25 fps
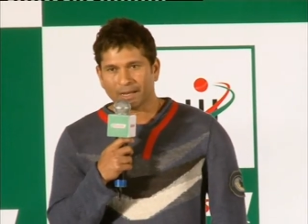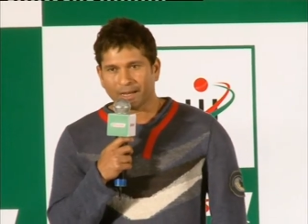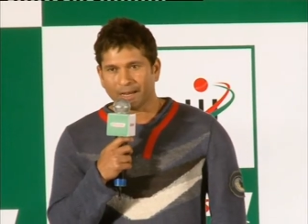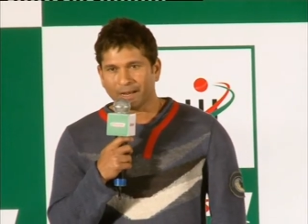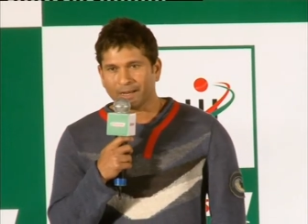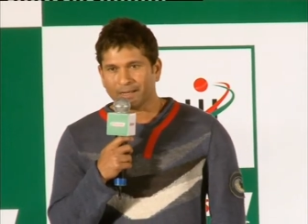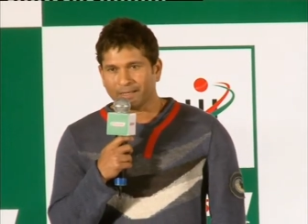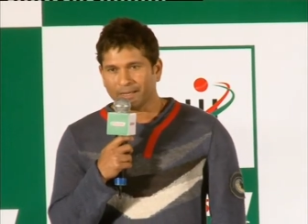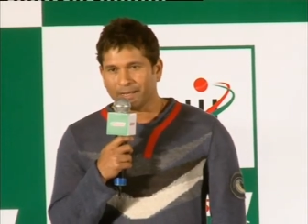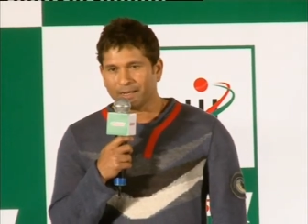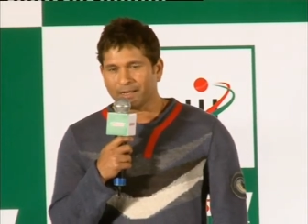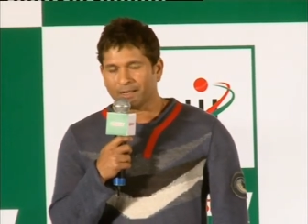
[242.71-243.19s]

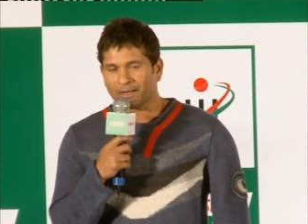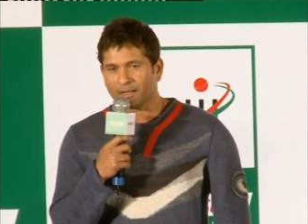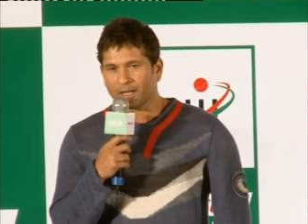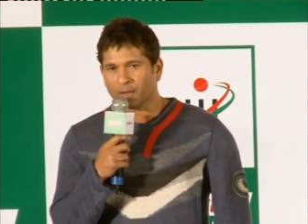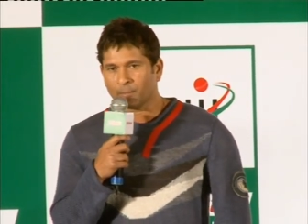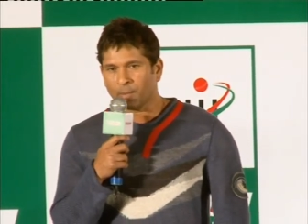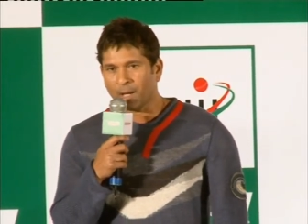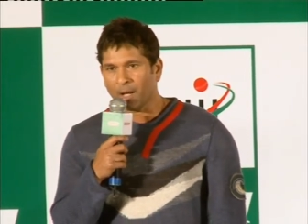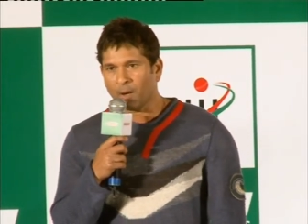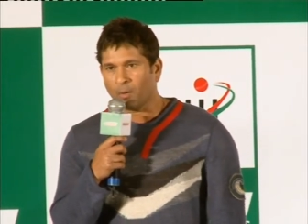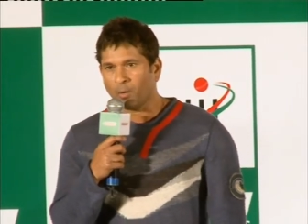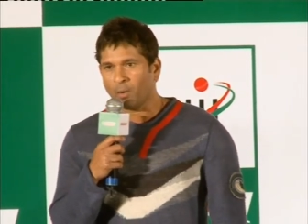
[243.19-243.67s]
And then
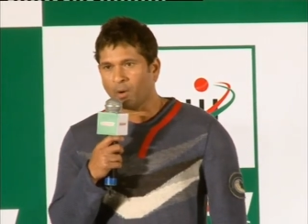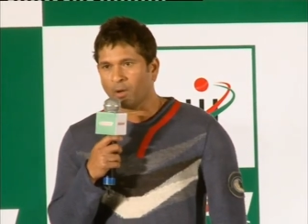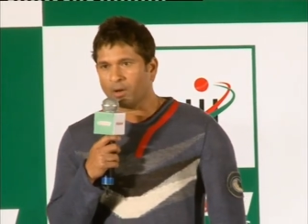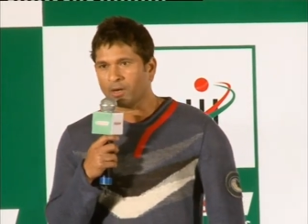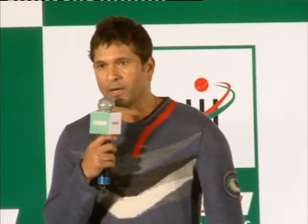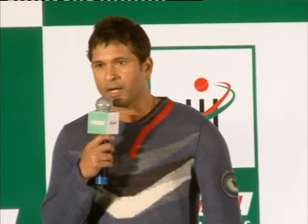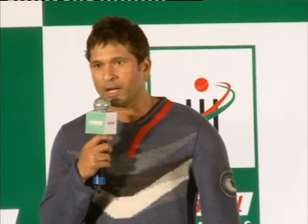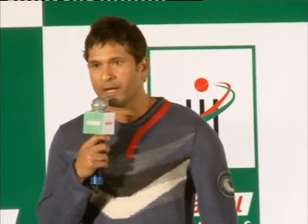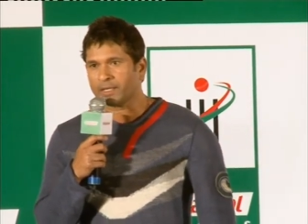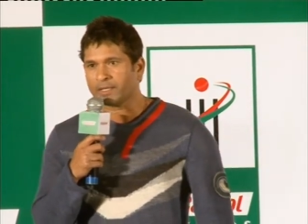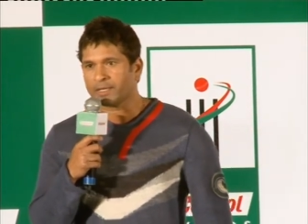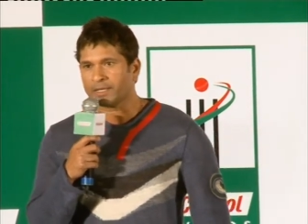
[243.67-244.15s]
above
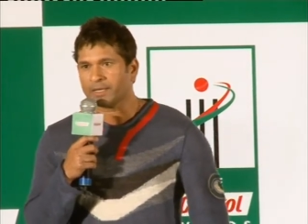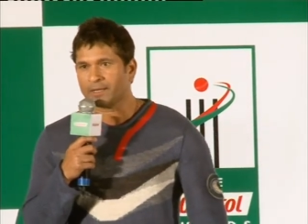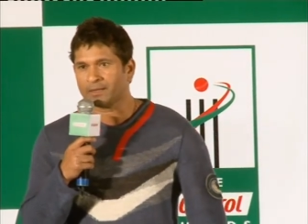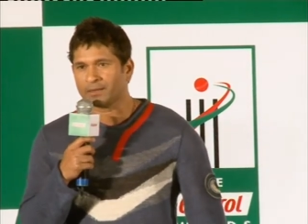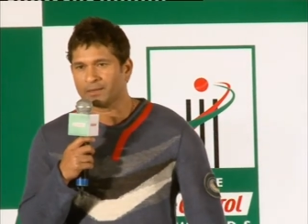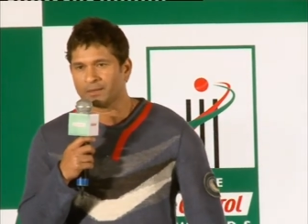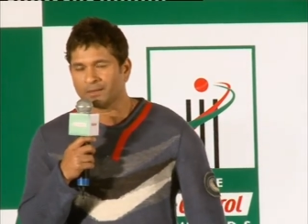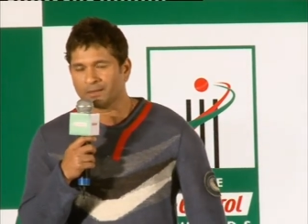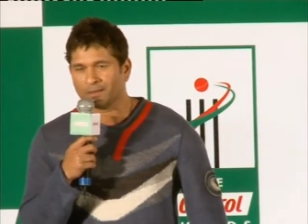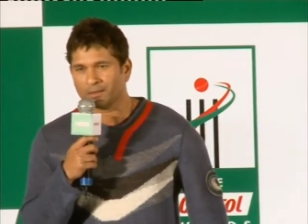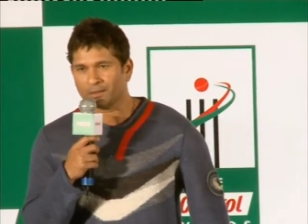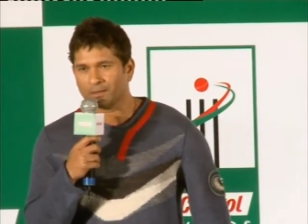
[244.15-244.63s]
all, I
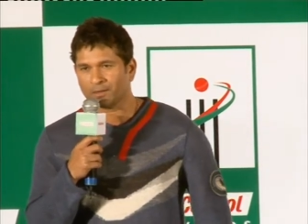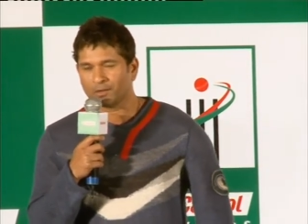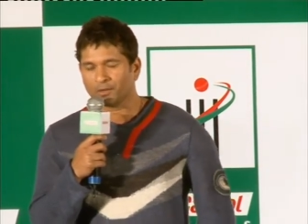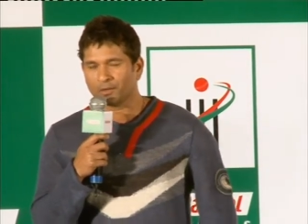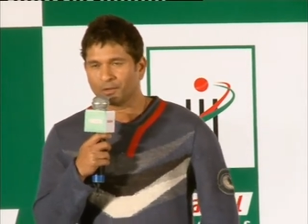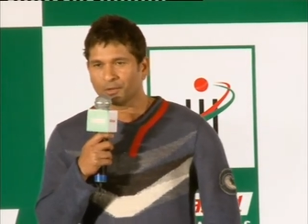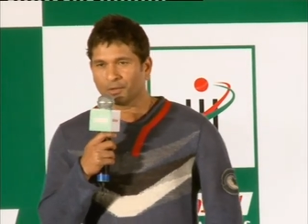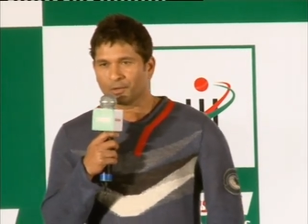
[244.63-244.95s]
think, uh,